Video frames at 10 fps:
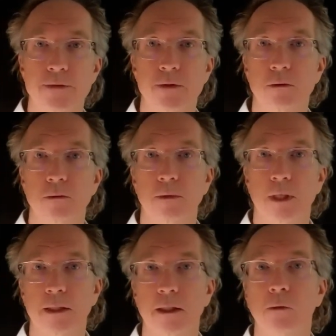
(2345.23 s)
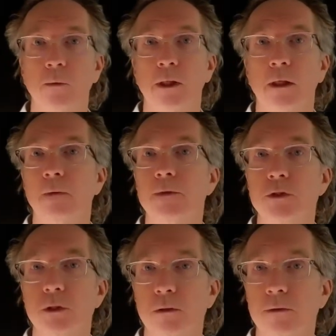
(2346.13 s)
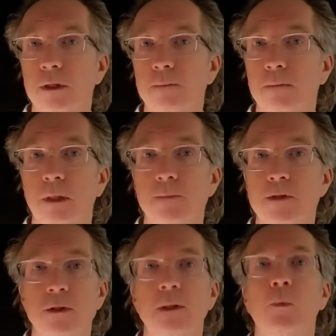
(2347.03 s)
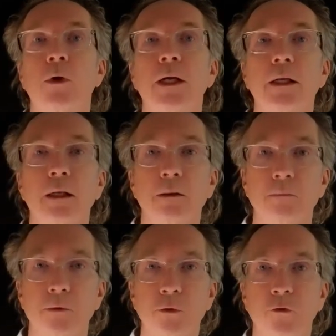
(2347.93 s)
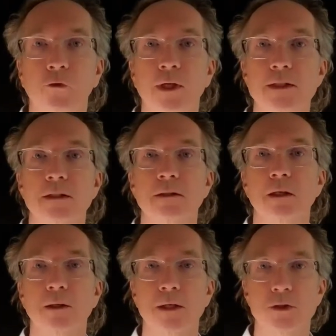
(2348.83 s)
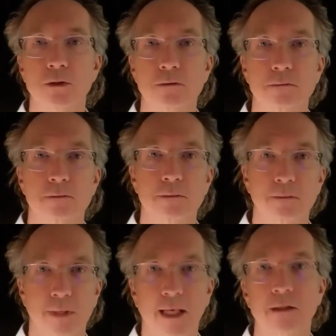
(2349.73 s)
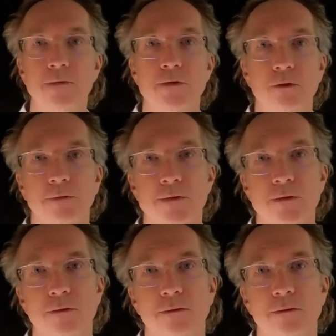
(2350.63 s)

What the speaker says: So when I kill one, I always joke that I'm just liberating it to its next incarnation, act of service.